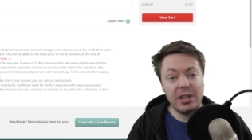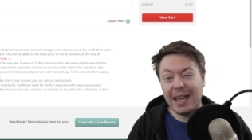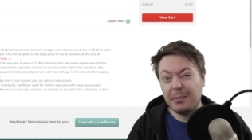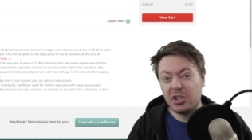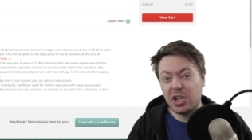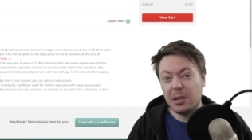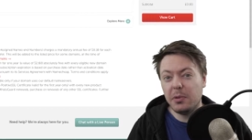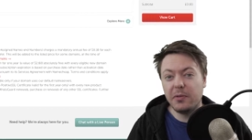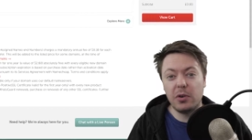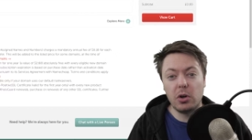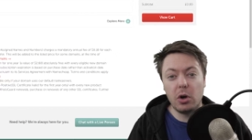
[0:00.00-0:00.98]
Namecheap
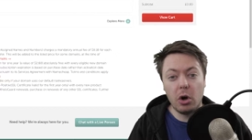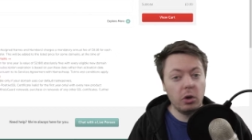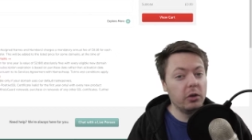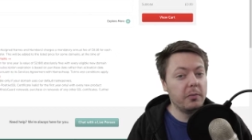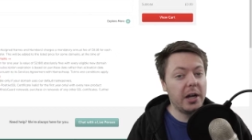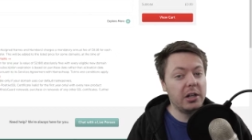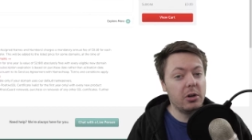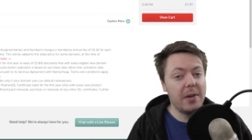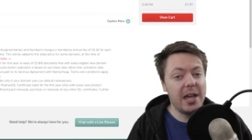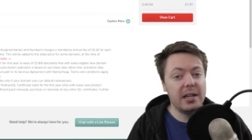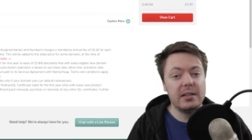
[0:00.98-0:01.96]
for all of my
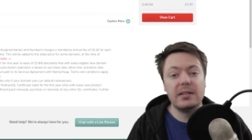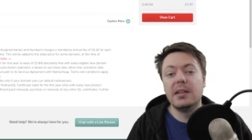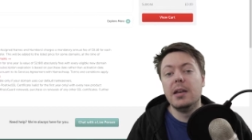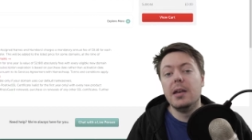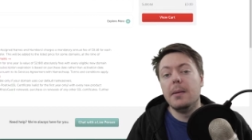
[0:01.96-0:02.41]
domains,